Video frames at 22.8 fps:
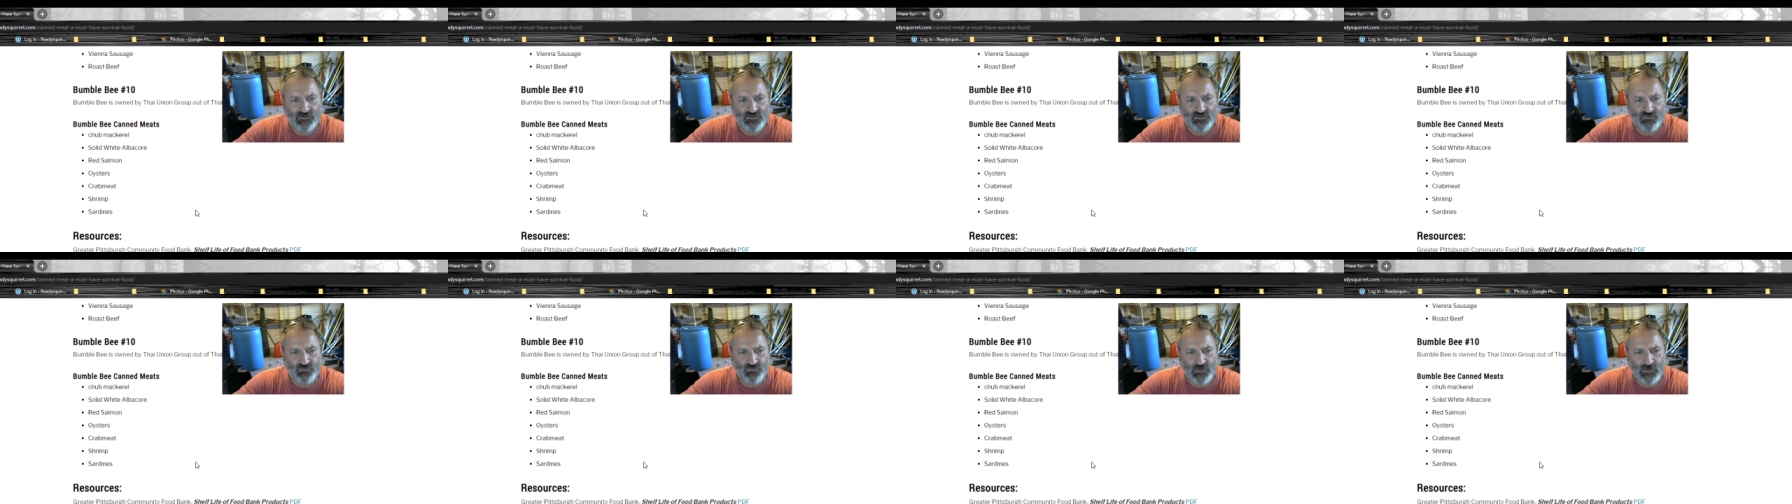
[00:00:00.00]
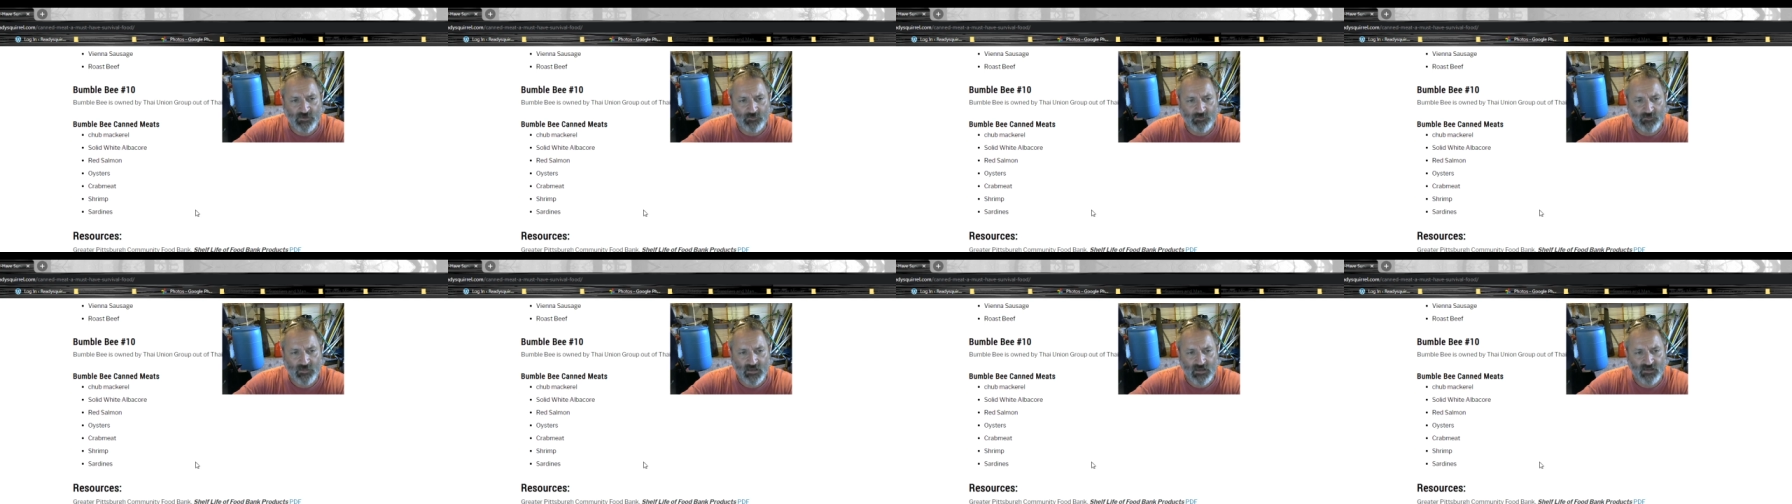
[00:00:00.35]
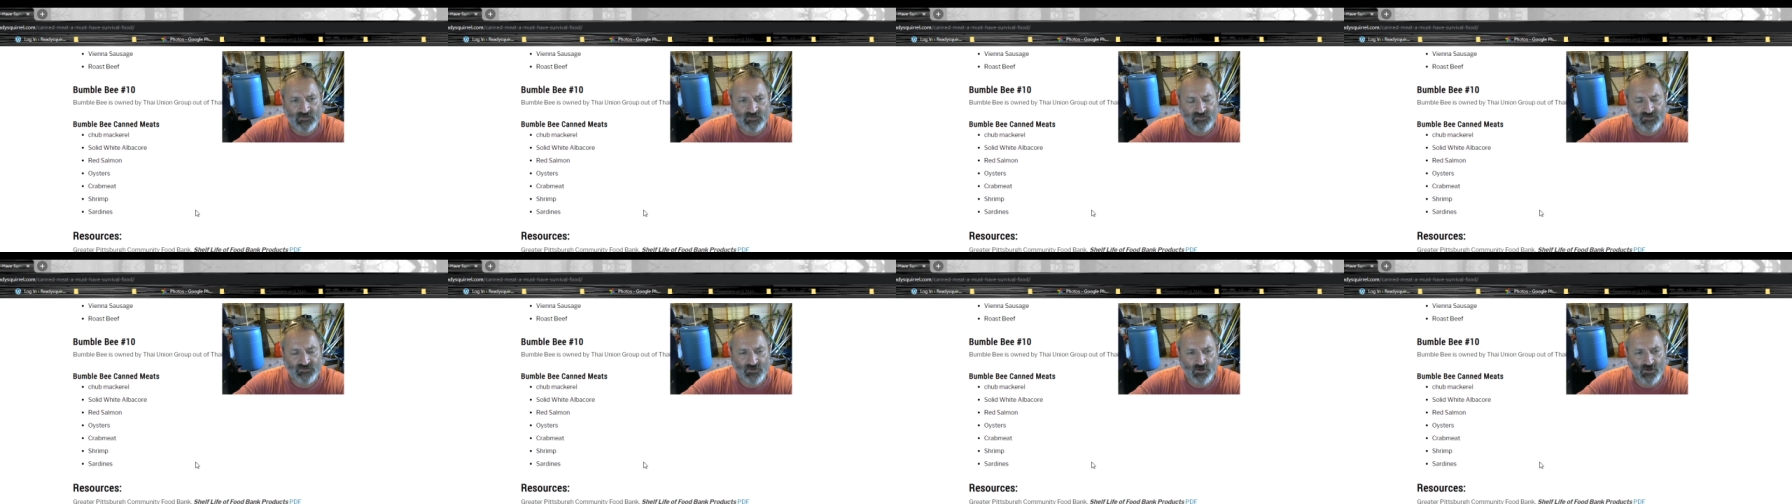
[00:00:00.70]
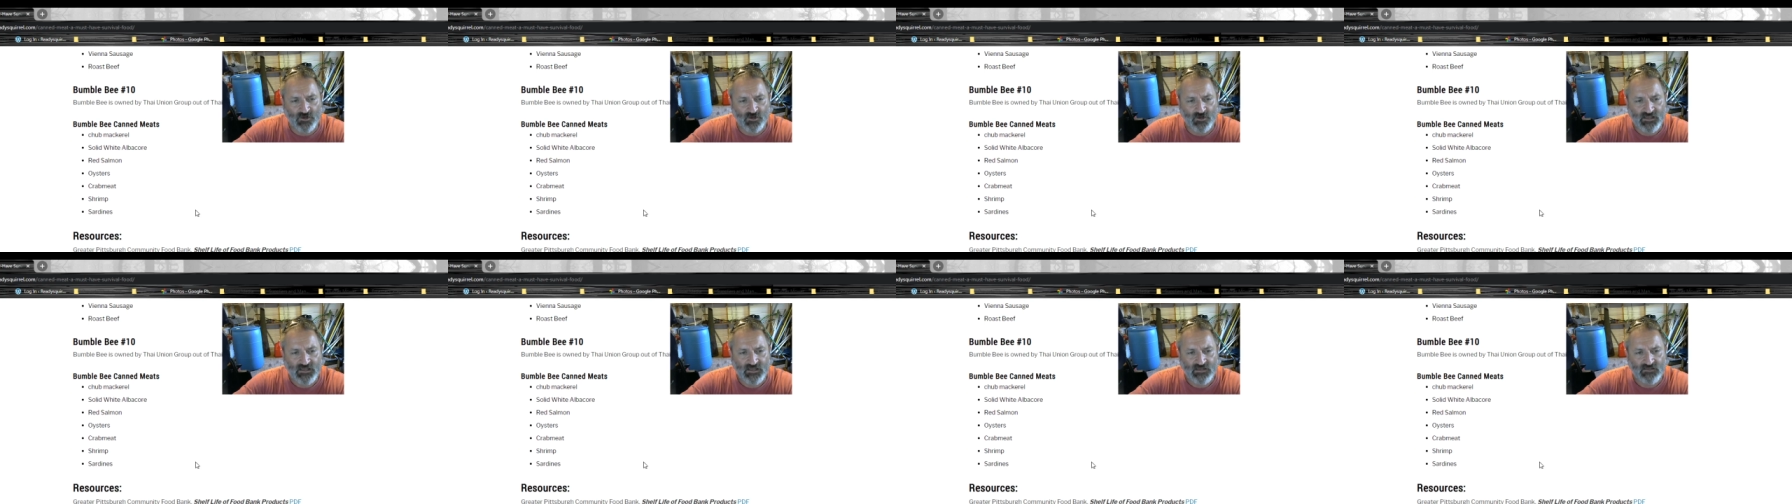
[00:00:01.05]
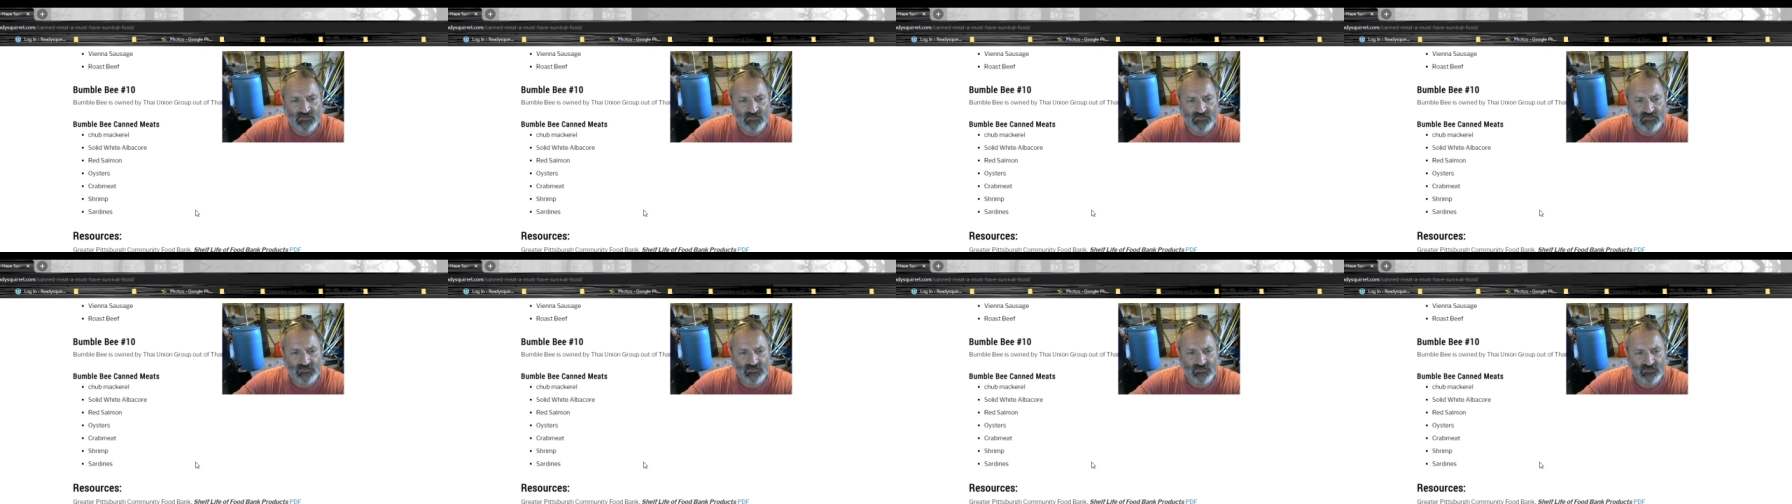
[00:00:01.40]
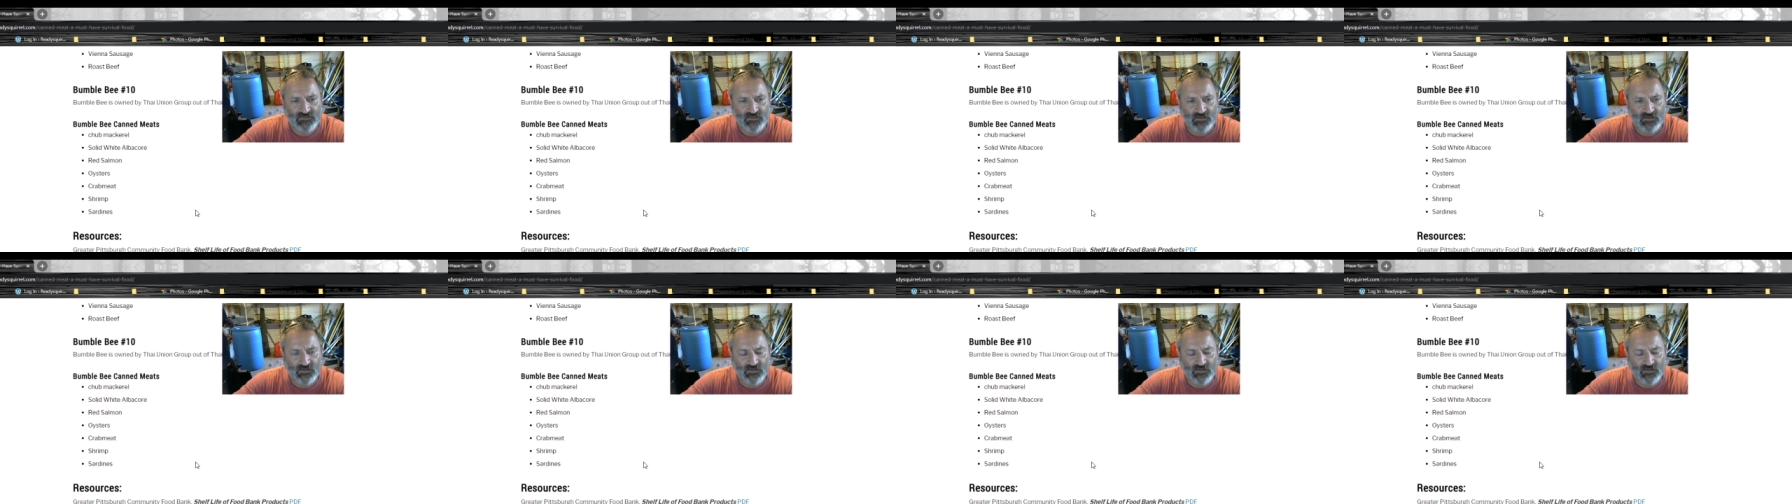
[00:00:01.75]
shrimp, and sardines.